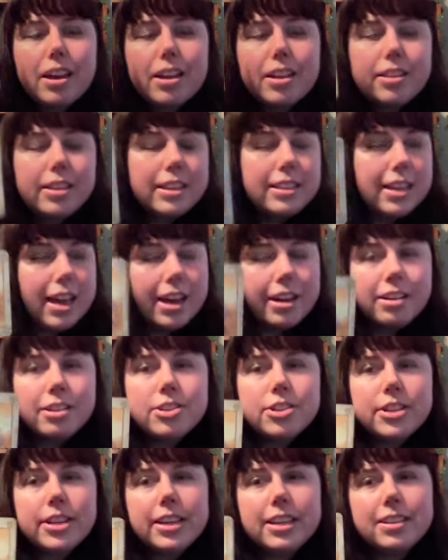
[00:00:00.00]
this
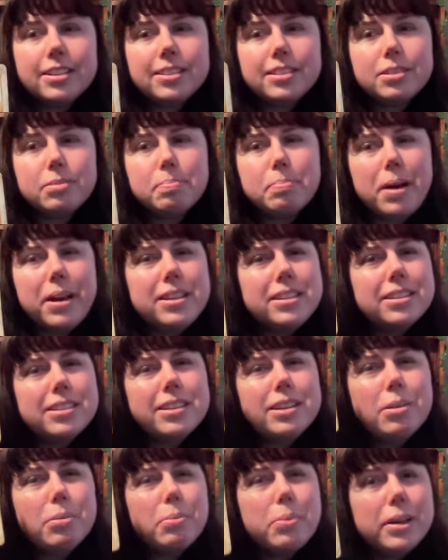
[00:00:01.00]
energy is
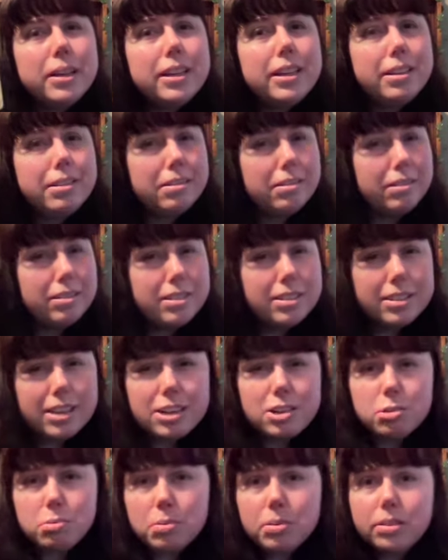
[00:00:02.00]
basically a really
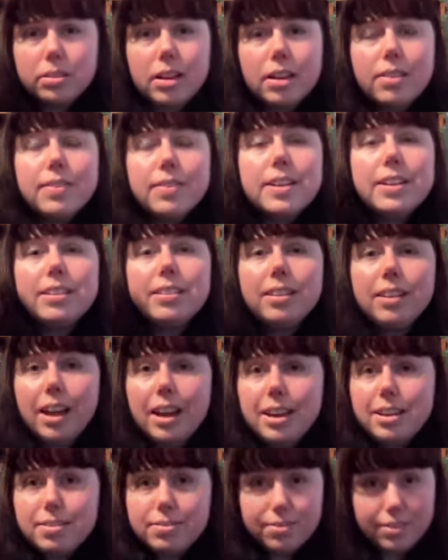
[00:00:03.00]
sensual, loving
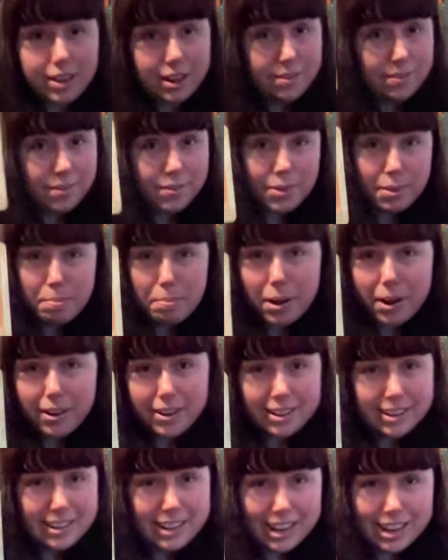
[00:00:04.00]
life, life of the
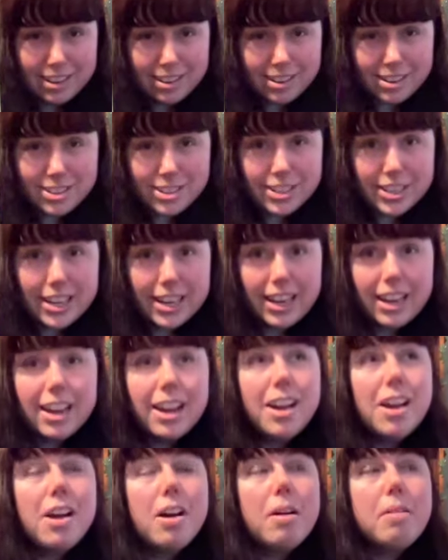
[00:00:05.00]
party energy,
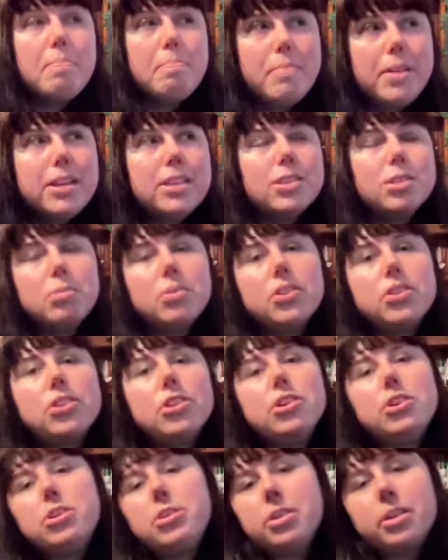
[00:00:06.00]
mixed with
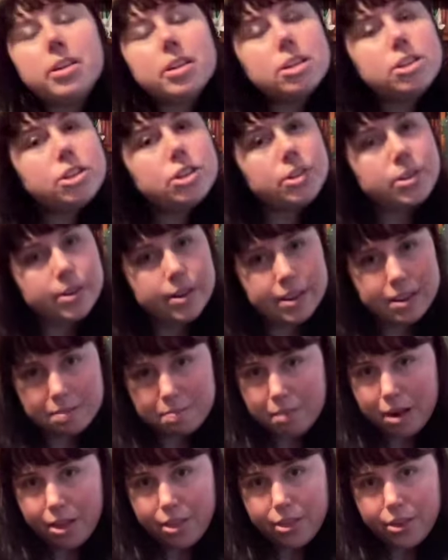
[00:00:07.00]
the nurturing
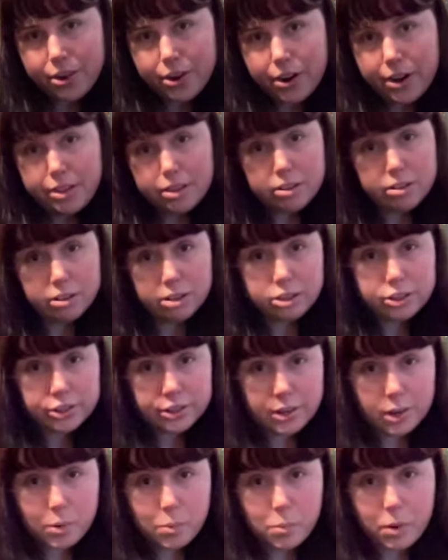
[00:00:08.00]
mother and the
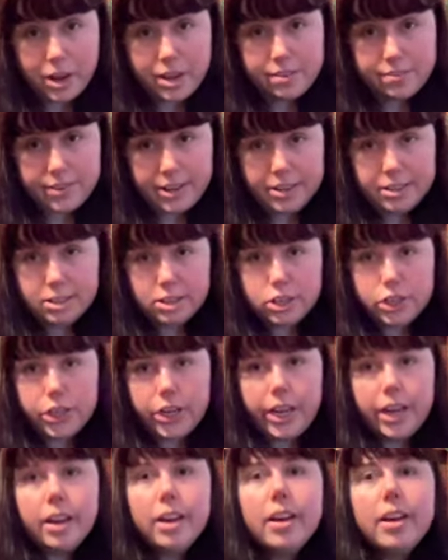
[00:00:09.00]
nurturing wife
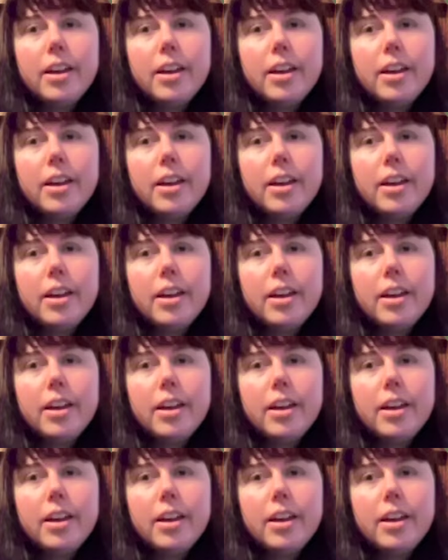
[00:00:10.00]
energy.